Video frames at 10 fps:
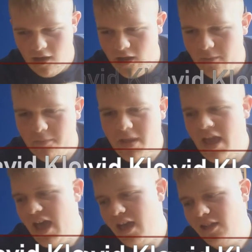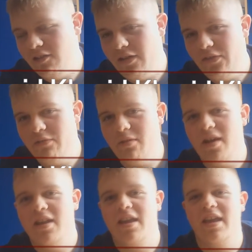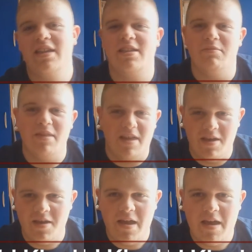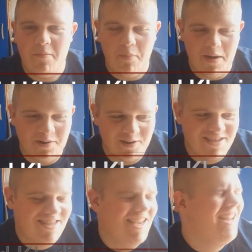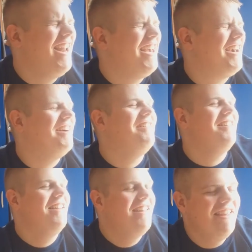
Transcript: Hello, everyone. It's me, Pyrocynical.